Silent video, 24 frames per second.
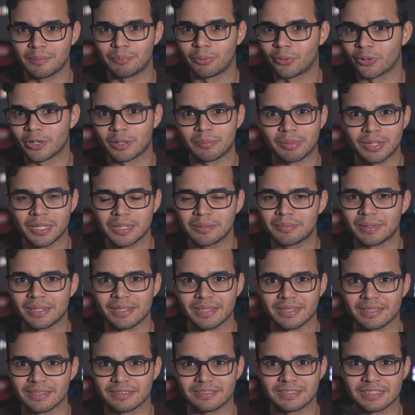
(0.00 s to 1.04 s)

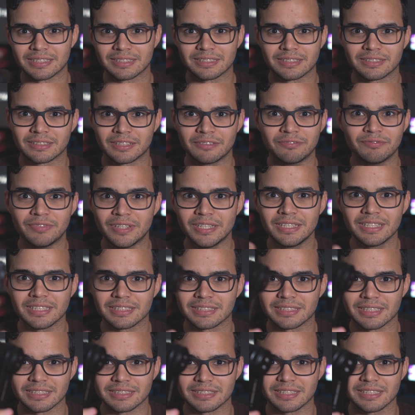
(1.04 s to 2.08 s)
portability and just
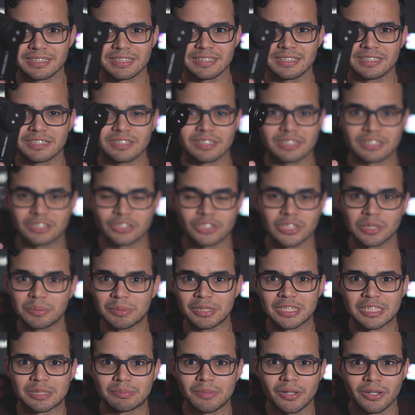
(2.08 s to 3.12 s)
convenience, because this is
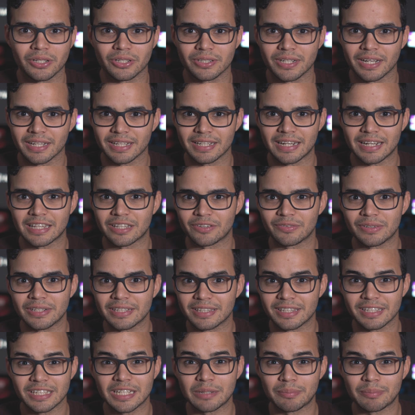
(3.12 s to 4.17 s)
extremely small. You're not gonna have to really
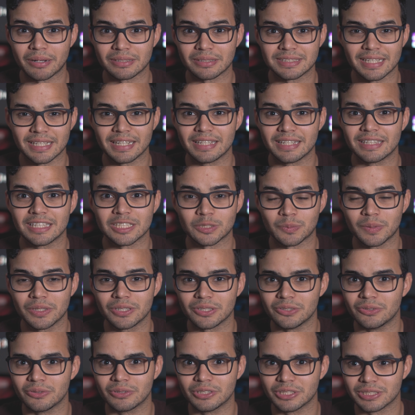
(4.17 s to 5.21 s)
think about taking this
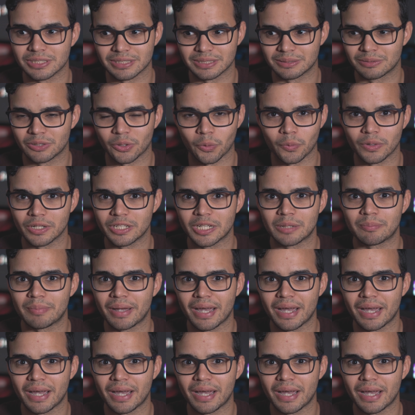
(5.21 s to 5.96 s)
with you. You can just throw it in your